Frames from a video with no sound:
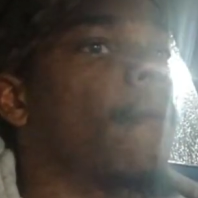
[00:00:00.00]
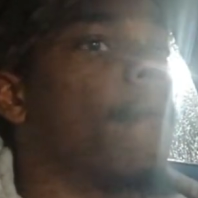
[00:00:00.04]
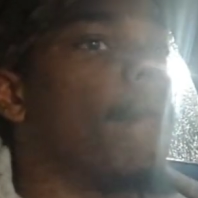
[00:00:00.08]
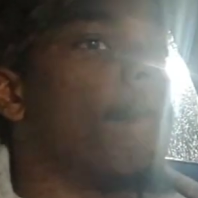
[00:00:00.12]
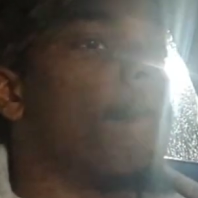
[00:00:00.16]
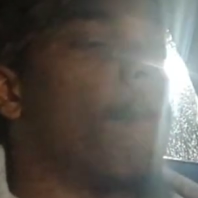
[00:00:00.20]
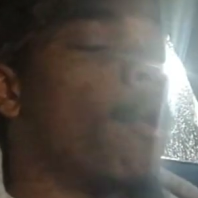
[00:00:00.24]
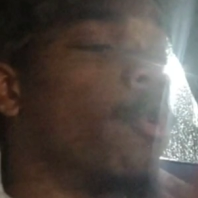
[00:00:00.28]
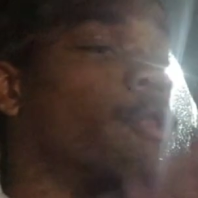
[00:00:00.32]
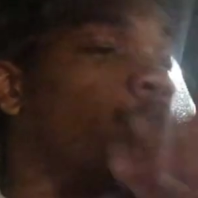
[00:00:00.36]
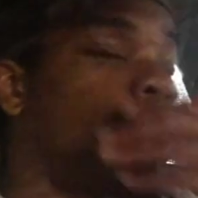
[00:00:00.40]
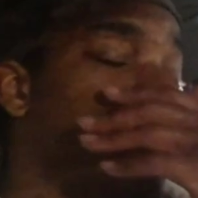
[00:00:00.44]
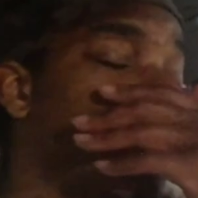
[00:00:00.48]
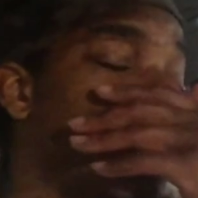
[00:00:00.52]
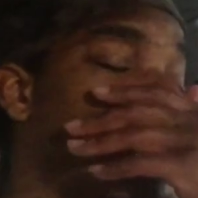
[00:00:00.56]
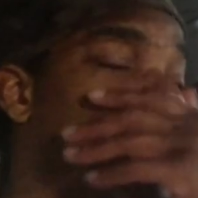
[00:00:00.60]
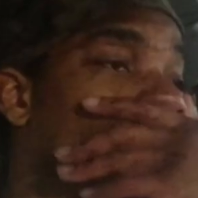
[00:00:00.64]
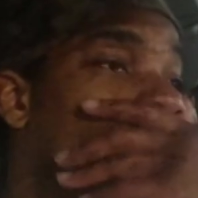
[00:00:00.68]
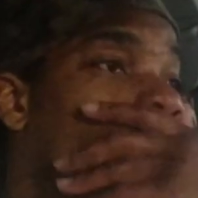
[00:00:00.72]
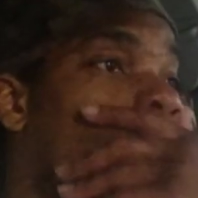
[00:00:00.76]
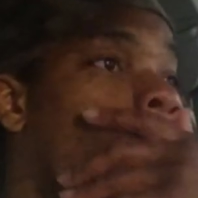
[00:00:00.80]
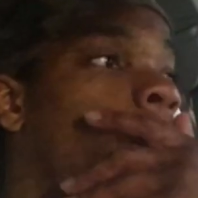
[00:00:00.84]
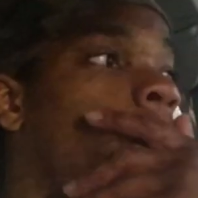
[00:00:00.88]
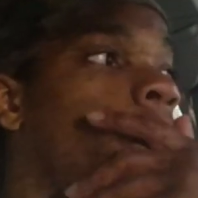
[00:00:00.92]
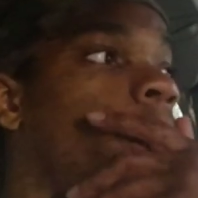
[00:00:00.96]
most
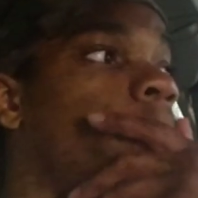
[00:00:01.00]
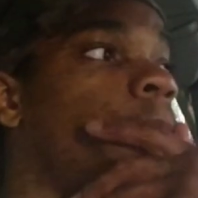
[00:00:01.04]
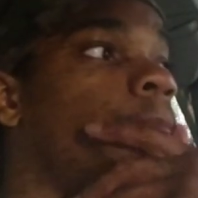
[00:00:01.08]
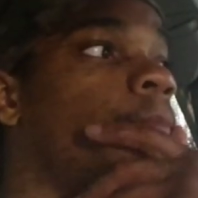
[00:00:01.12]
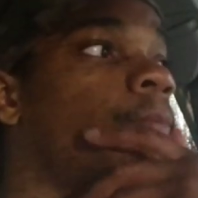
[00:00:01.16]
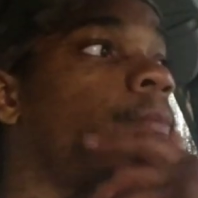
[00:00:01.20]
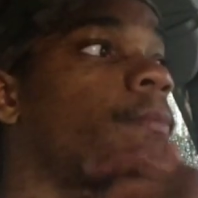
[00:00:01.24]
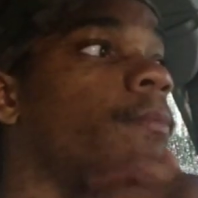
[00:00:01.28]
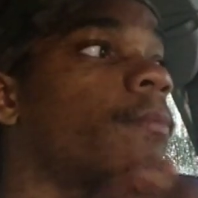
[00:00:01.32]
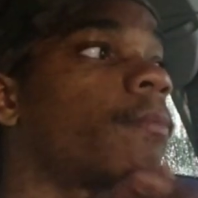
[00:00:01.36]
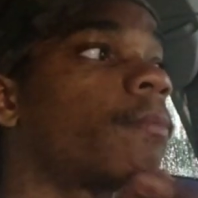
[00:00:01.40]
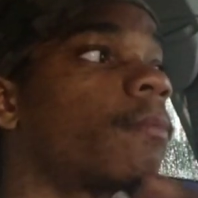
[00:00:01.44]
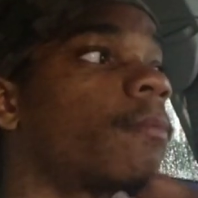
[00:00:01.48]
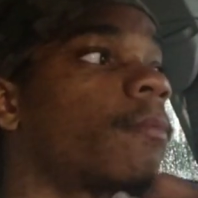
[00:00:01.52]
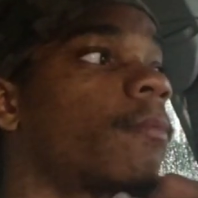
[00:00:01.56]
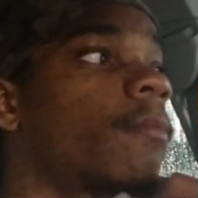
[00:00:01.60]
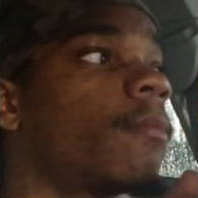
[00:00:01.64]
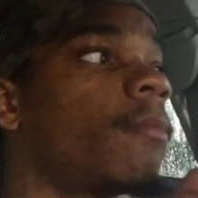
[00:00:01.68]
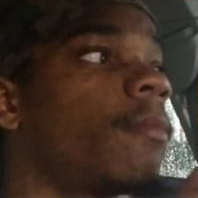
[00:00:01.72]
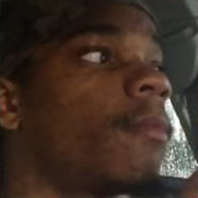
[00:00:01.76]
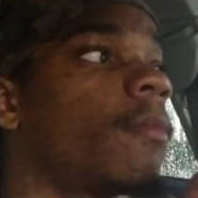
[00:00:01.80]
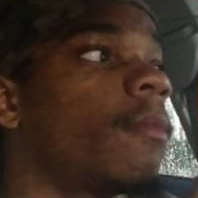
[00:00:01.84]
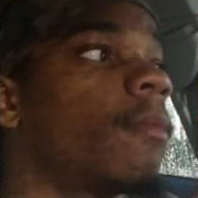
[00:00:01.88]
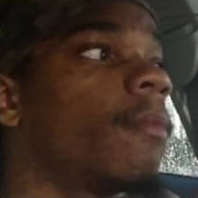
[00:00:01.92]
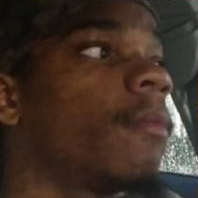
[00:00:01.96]
people,
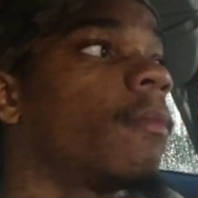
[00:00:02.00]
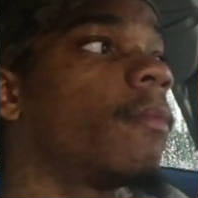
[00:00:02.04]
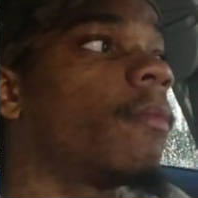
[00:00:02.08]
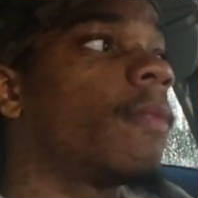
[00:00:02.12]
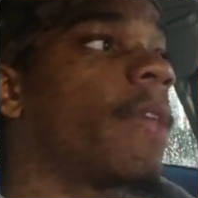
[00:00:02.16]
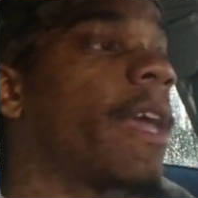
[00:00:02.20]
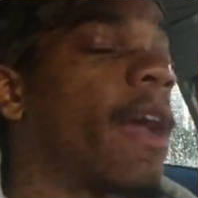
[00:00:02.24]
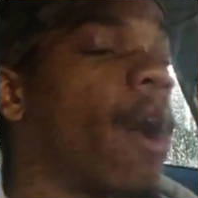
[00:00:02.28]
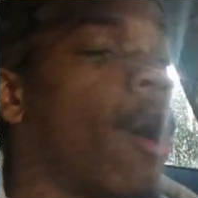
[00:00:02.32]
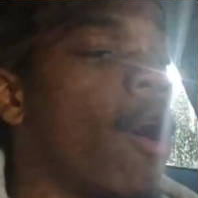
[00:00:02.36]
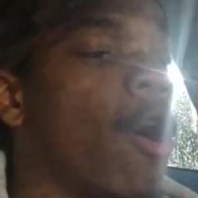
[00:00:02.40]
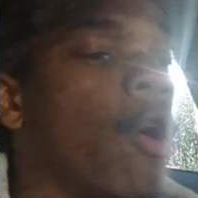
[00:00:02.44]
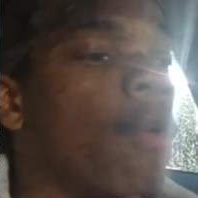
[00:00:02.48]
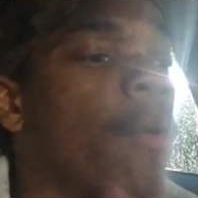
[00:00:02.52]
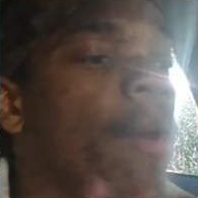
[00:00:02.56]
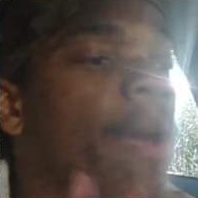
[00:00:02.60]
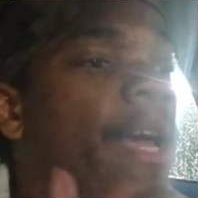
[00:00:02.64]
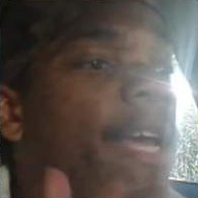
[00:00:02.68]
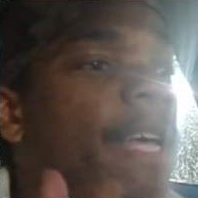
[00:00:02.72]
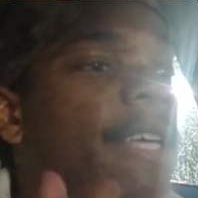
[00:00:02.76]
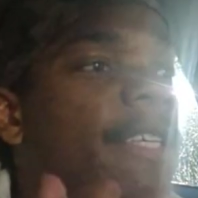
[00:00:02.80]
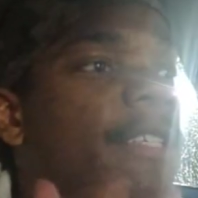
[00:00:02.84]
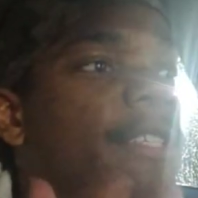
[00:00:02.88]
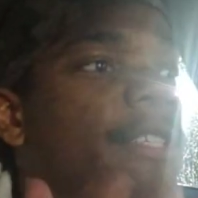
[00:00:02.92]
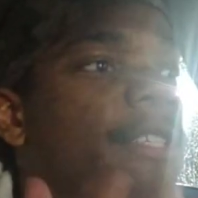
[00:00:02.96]
they
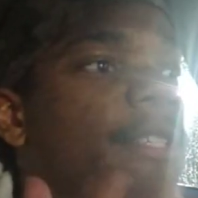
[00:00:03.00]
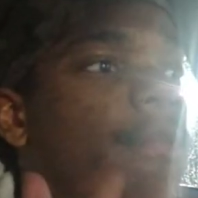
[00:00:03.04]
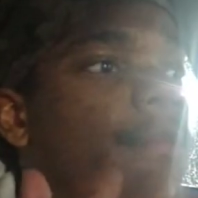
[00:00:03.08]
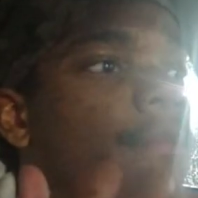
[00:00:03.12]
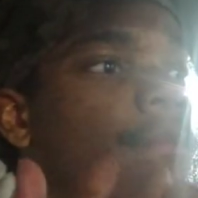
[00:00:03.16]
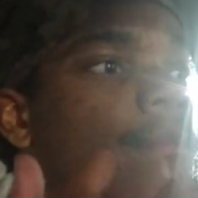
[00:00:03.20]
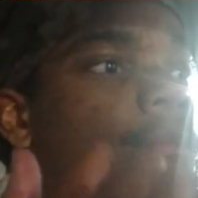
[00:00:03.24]
always,